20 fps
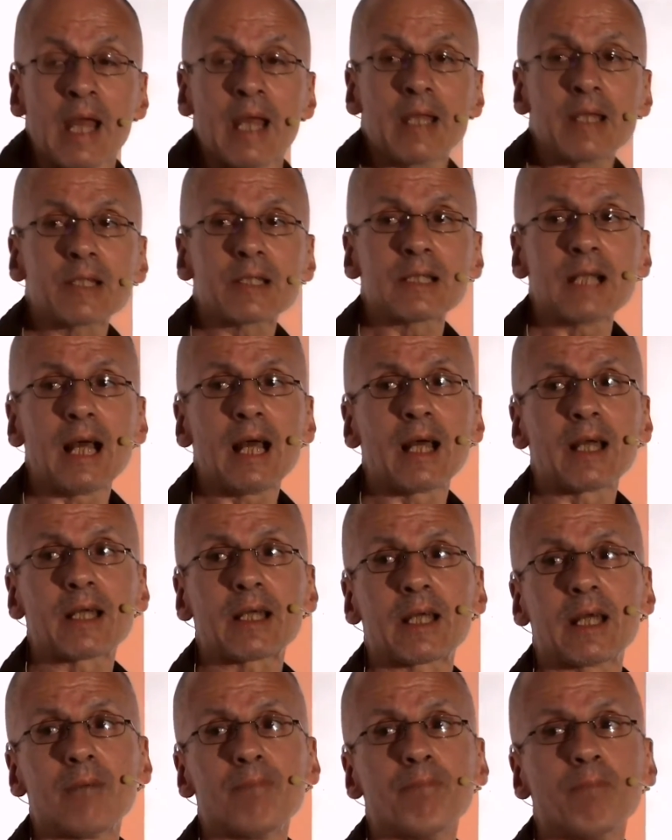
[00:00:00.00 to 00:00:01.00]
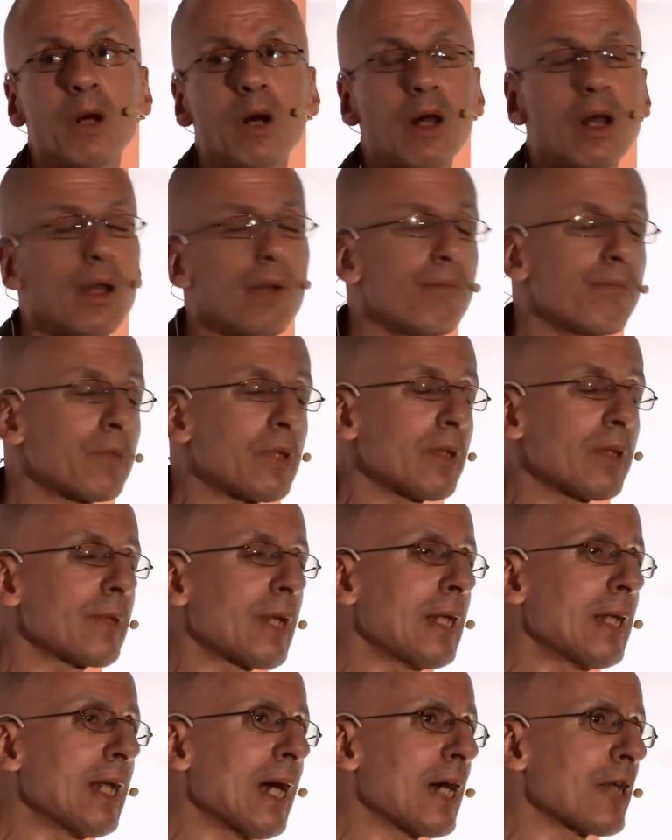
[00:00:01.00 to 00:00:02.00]
it's like uh, um, a, um,
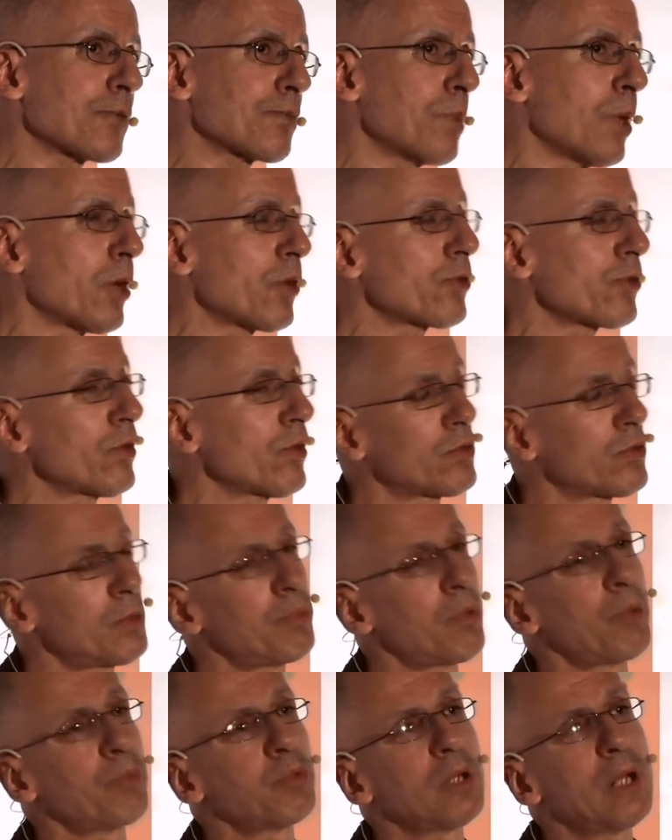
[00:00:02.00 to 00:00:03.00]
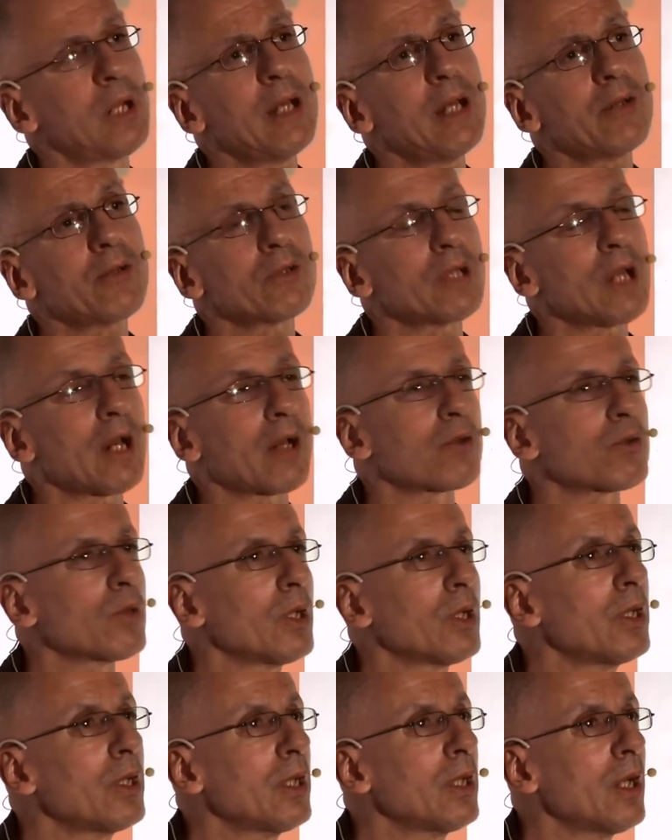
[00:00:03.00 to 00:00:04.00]
a large portion of the population,
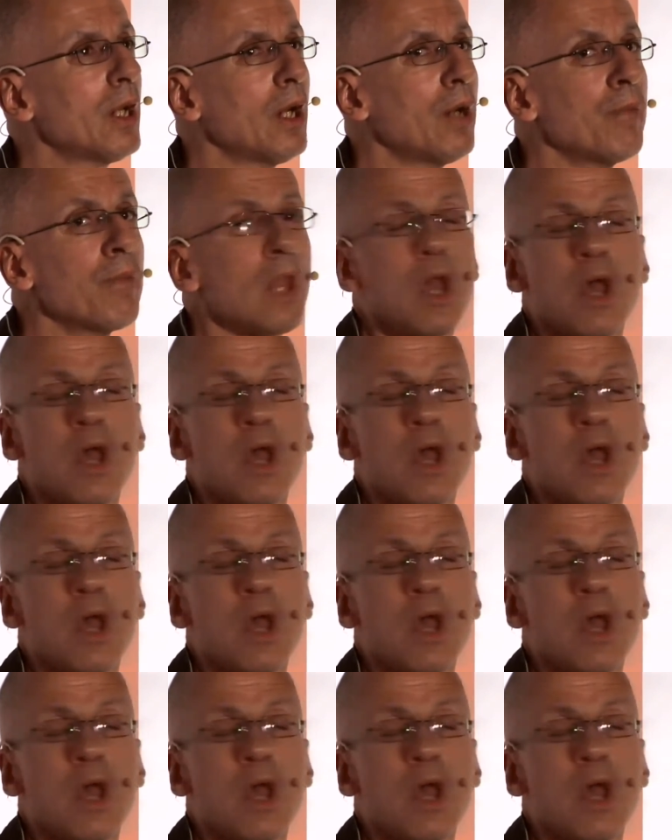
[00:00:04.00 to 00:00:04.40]
actually, uh,